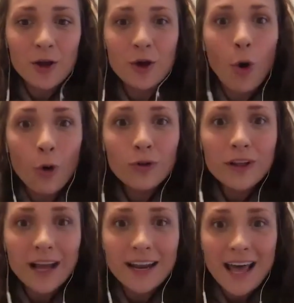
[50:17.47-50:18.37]
A
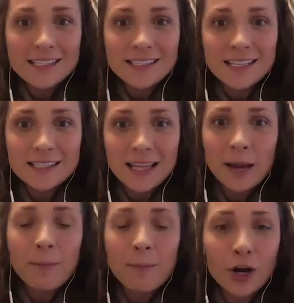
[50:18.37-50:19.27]
goal kind of has this
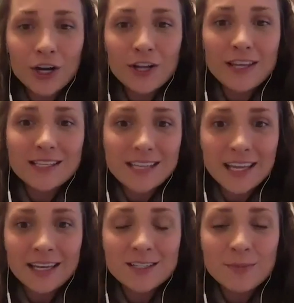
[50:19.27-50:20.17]
like marker, this
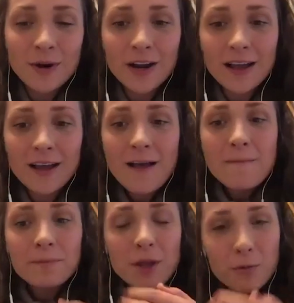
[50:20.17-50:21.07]
end mark. Yeah.